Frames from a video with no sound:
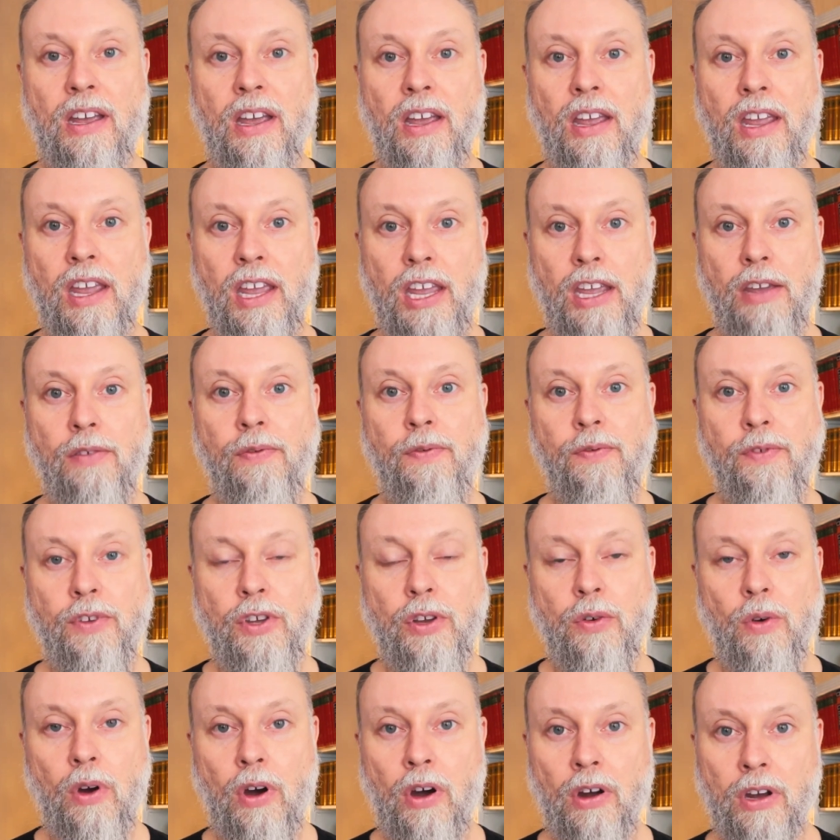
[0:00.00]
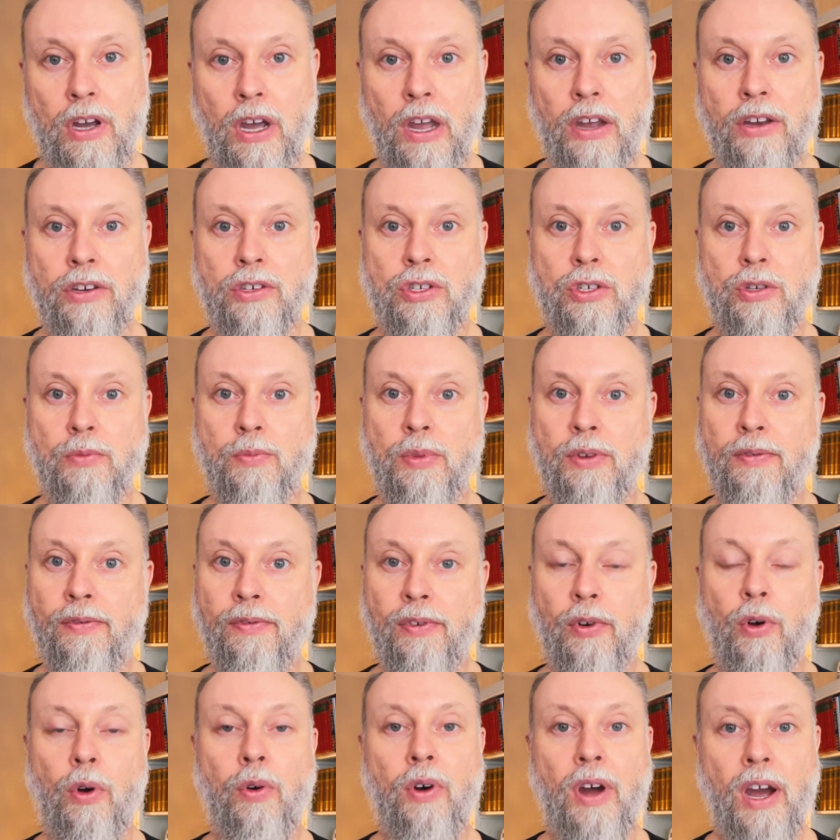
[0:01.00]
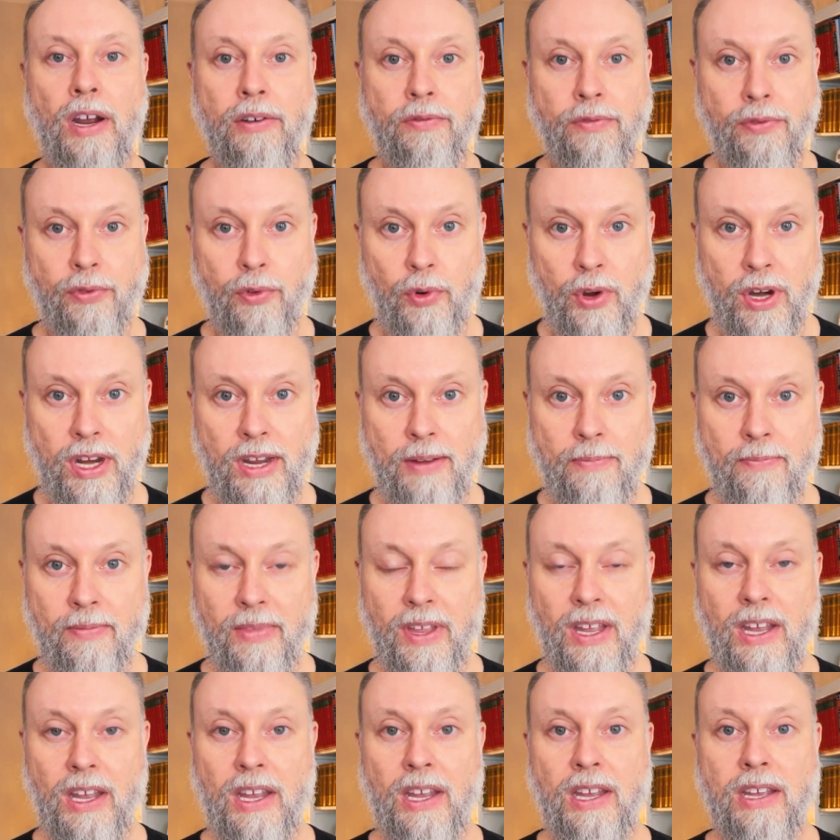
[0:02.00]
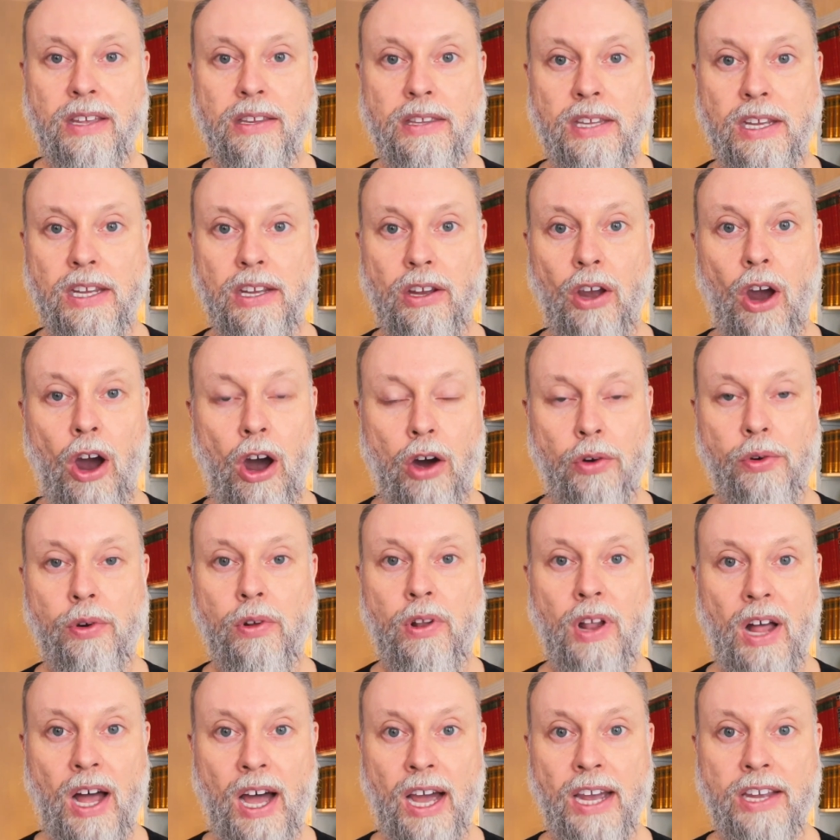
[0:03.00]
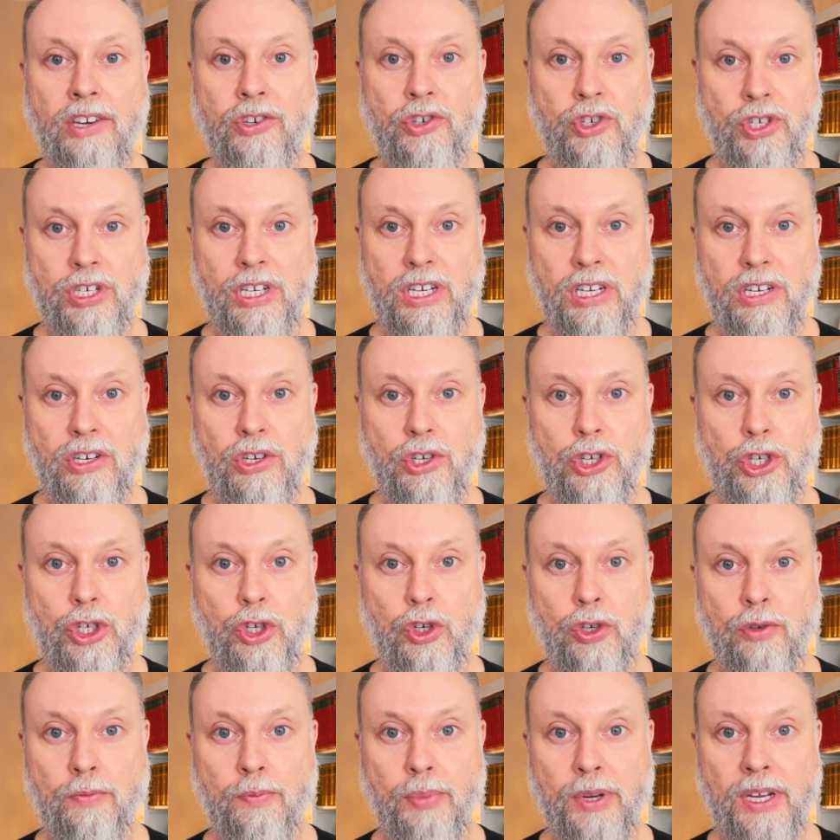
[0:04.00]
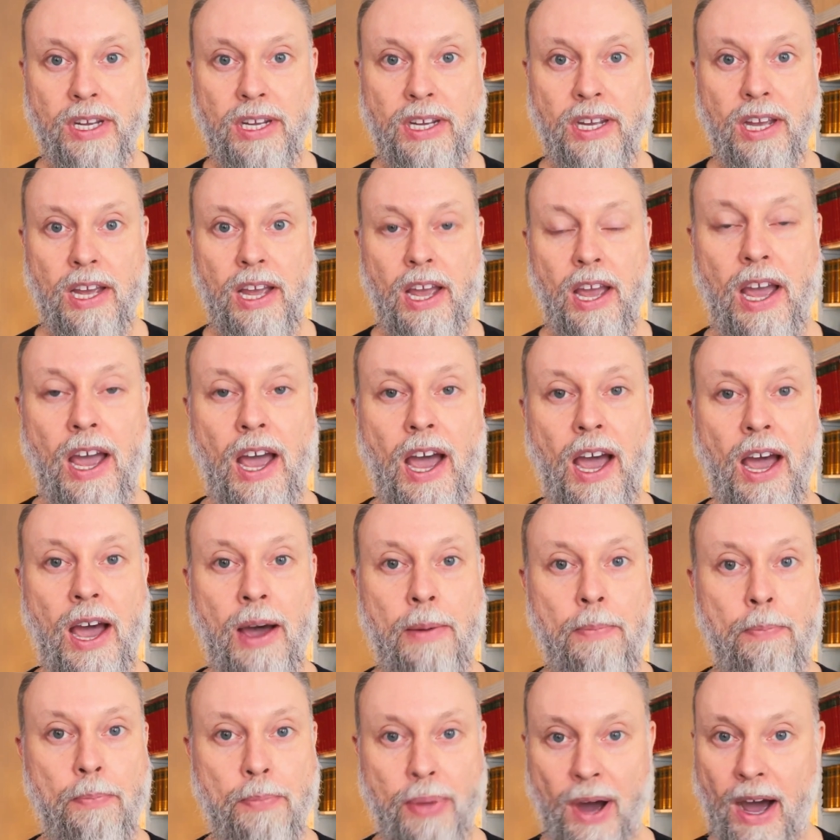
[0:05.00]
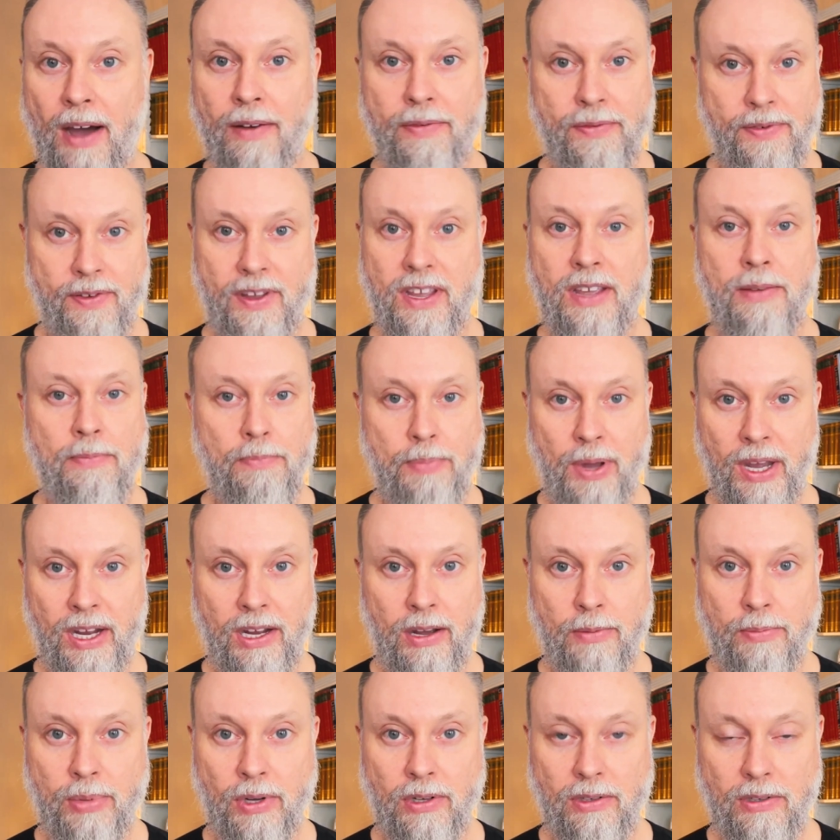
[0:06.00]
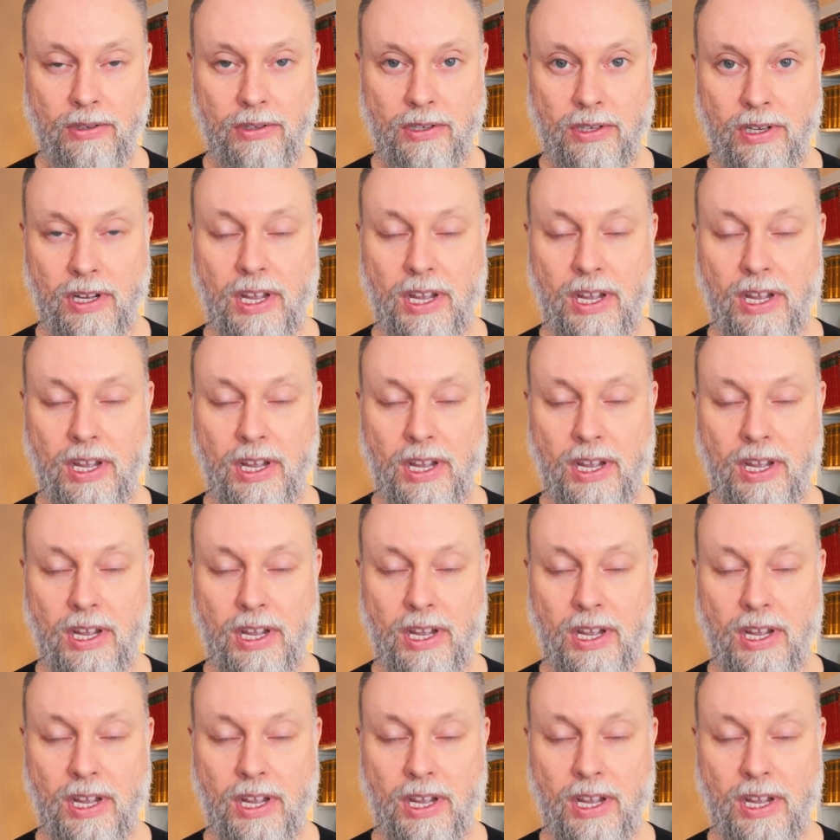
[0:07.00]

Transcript: If you are going to be fluoride free, the oral hygiene should be above impeccable,